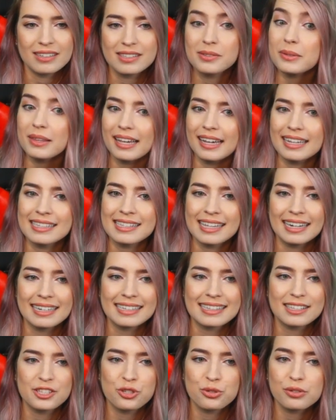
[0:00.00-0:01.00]
So like I
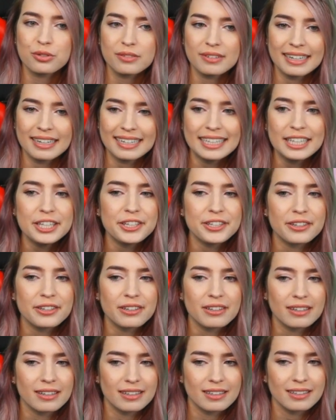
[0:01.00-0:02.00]
said,
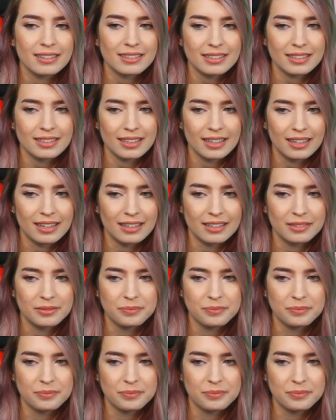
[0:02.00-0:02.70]
trickier to get.